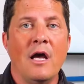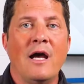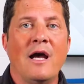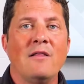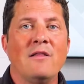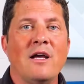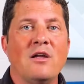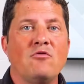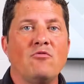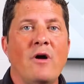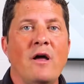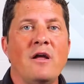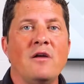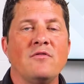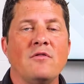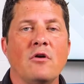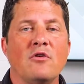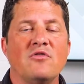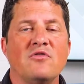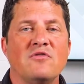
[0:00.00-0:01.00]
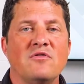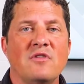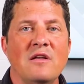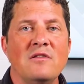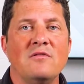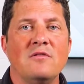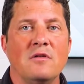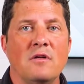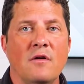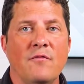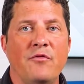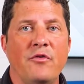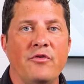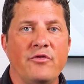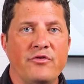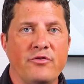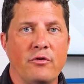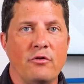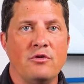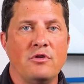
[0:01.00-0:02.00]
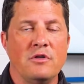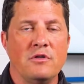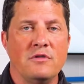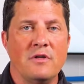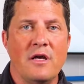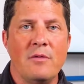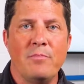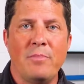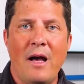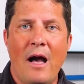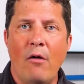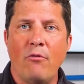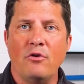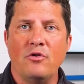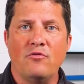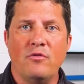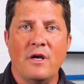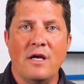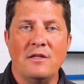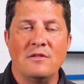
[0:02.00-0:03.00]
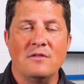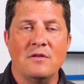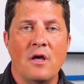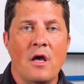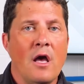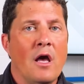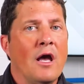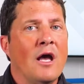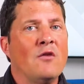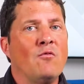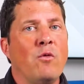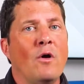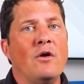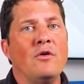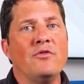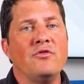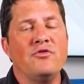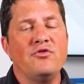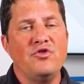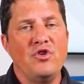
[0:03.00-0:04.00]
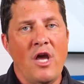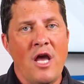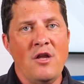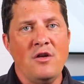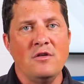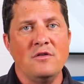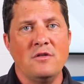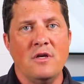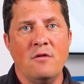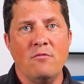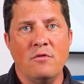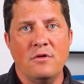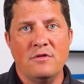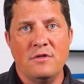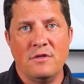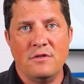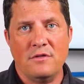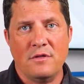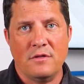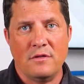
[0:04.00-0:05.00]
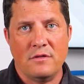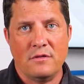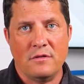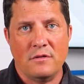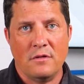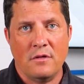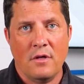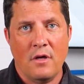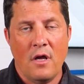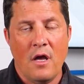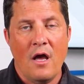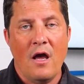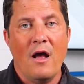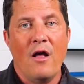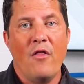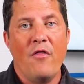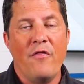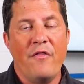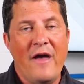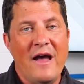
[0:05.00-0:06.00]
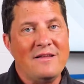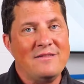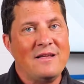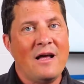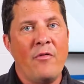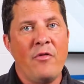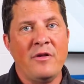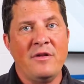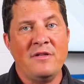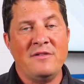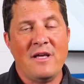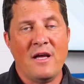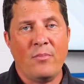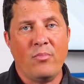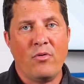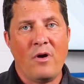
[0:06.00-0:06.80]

Electronics are sensitive to surges and power drains, as well as changes in resistance. That's how they detect